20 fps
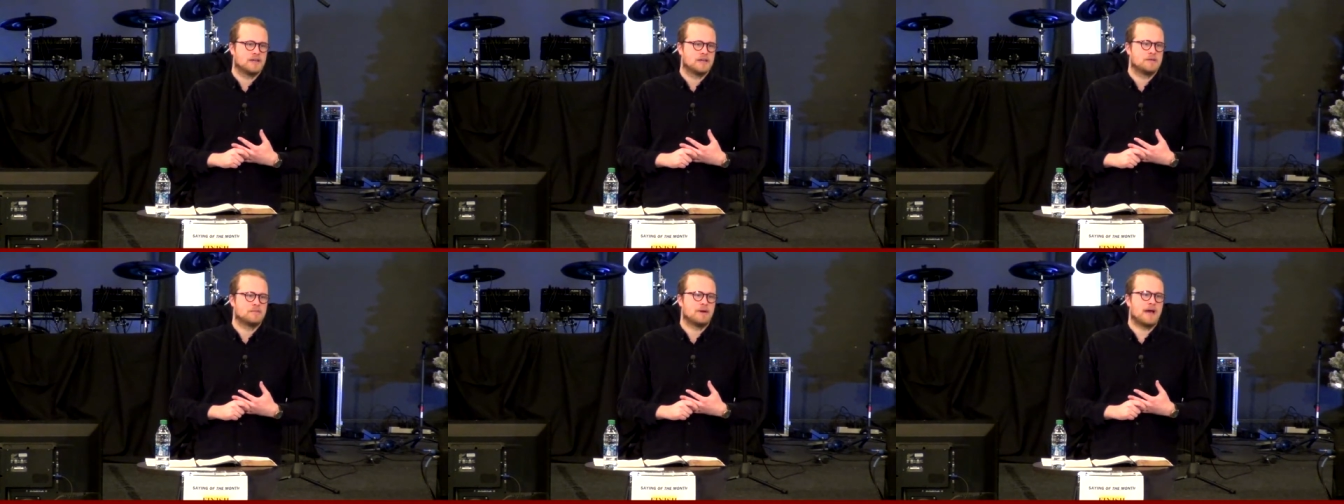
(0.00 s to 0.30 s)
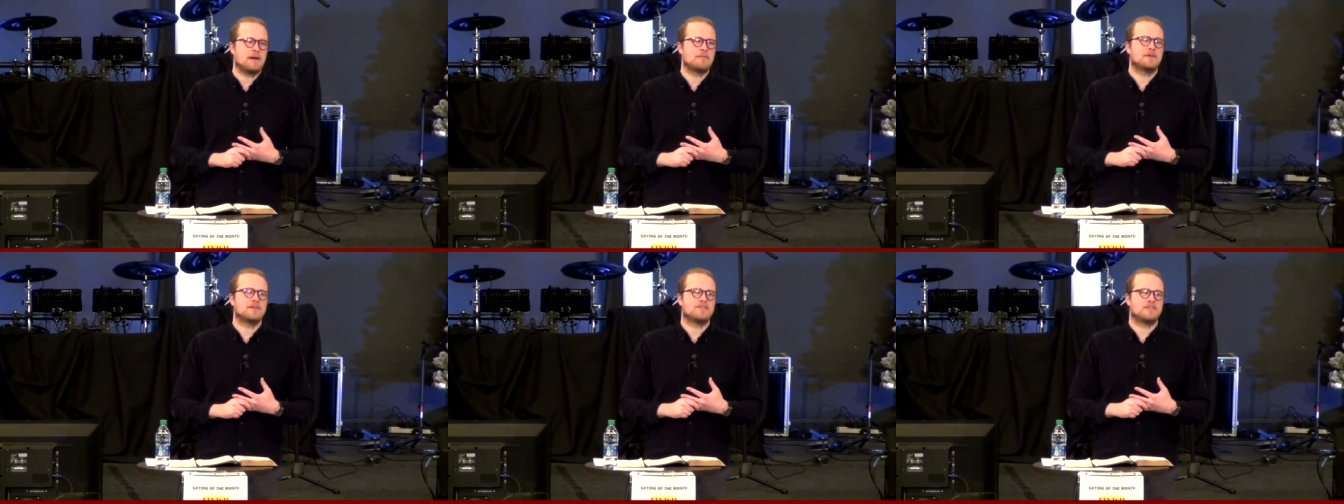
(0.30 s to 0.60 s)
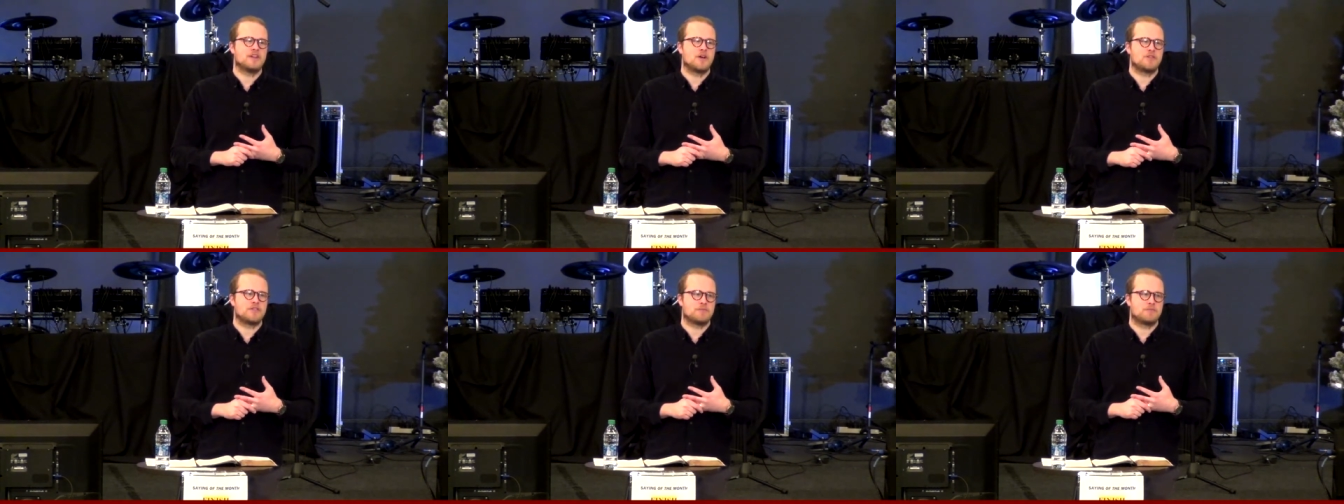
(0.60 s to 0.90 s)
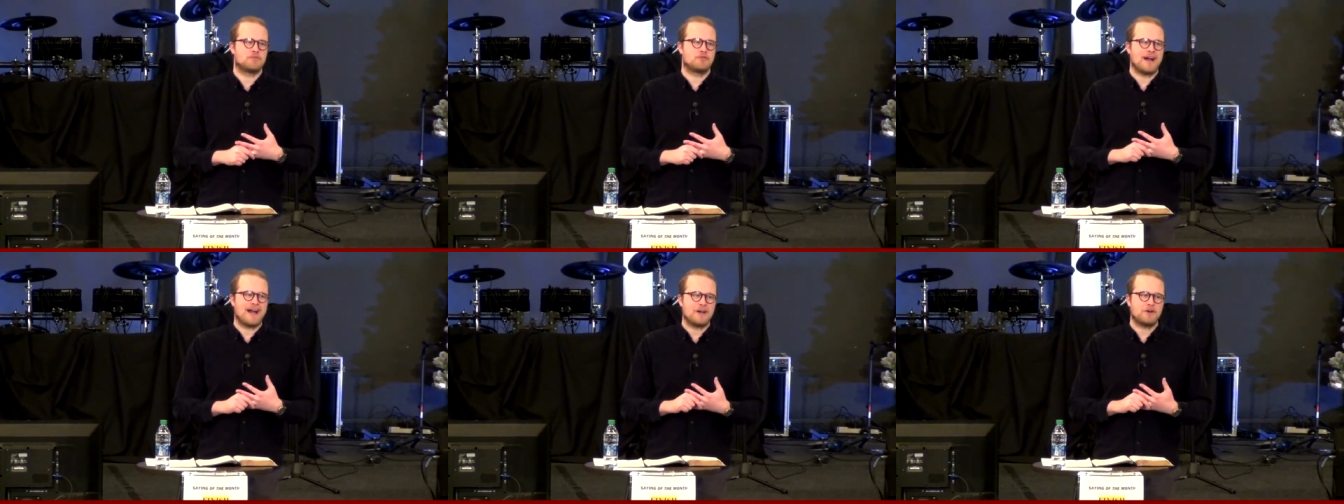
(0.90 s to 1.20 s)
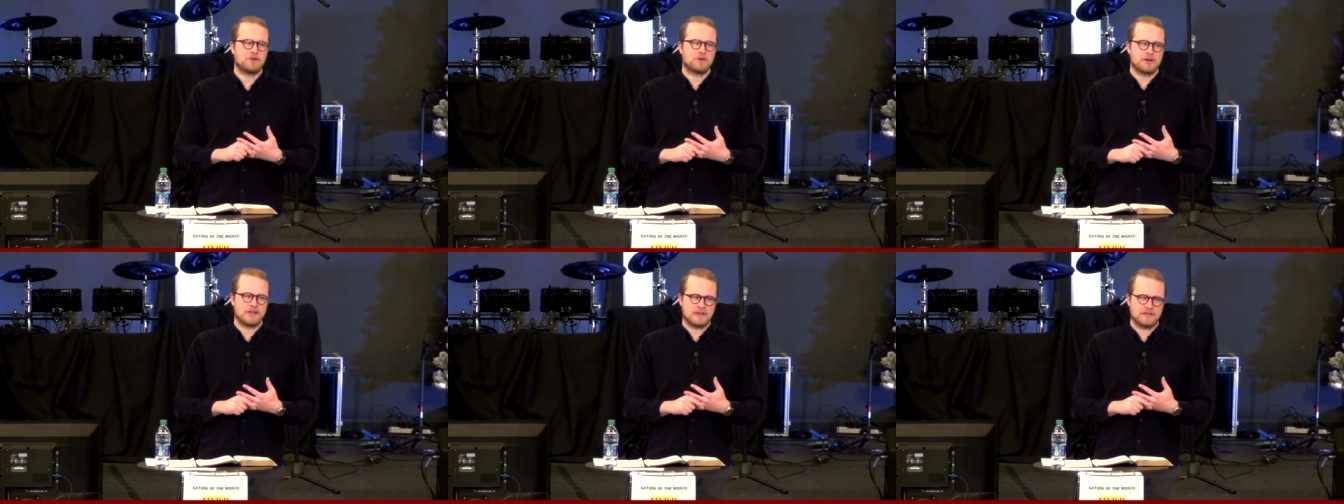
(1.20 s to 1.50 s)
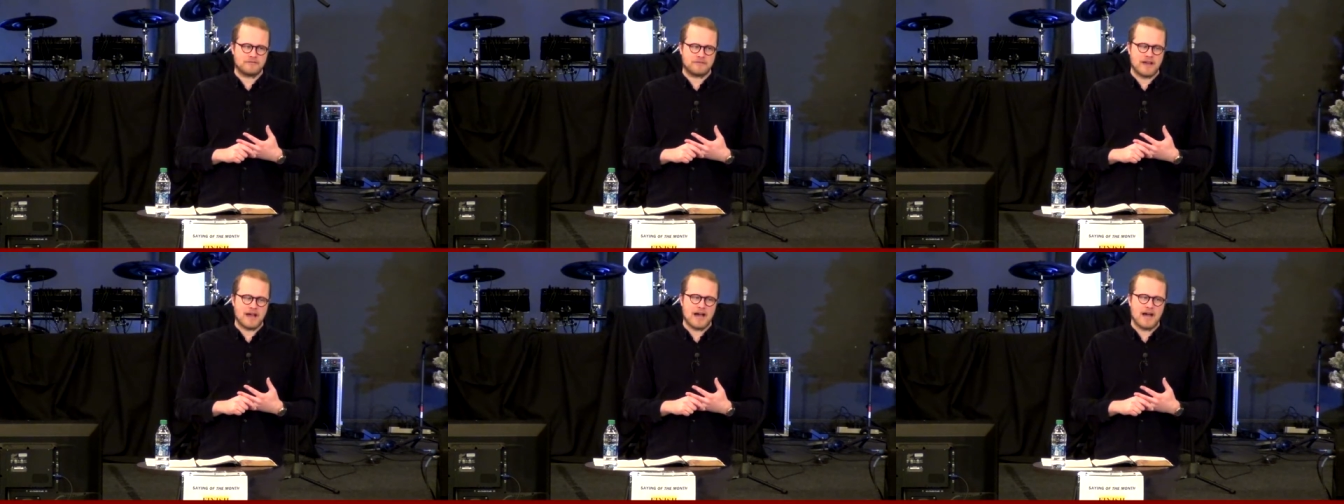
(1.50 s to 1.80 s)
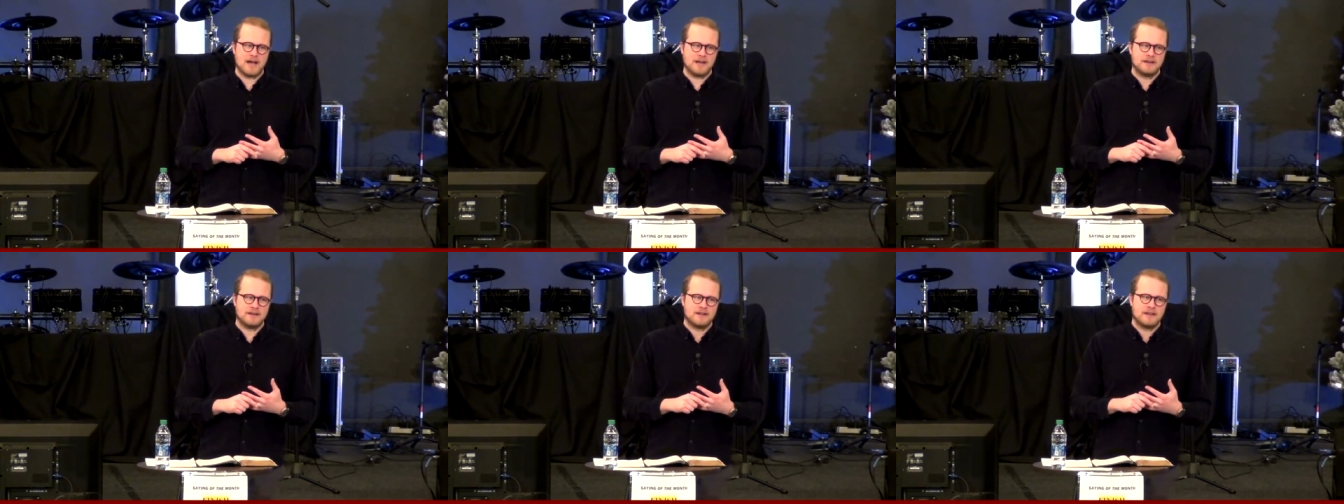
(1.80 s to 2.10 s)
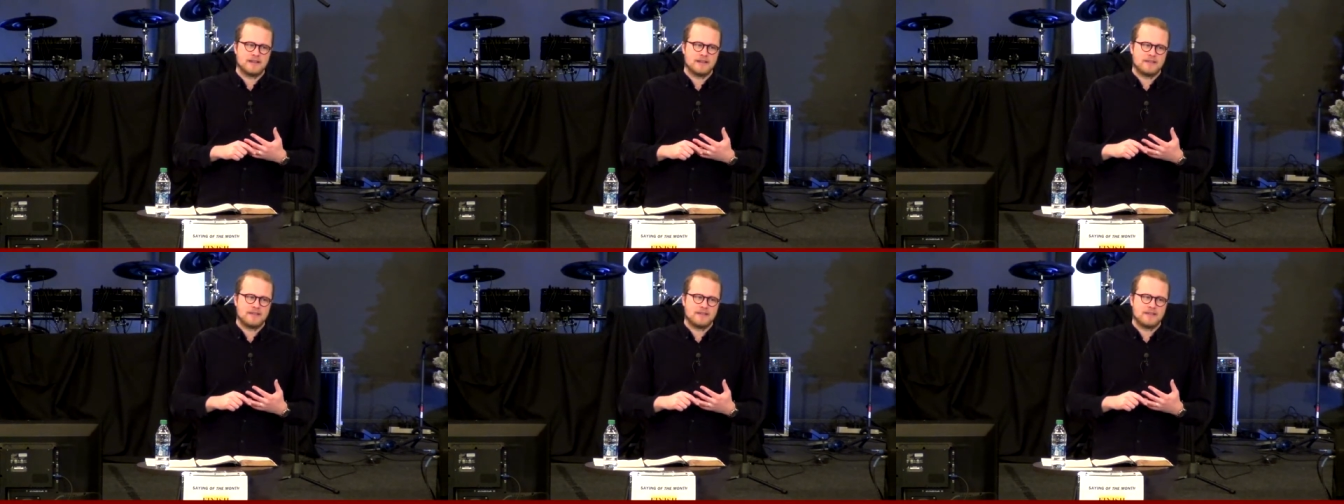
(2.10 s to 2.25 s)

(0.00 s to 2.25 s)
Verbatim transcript: But how many of you know the priority of God,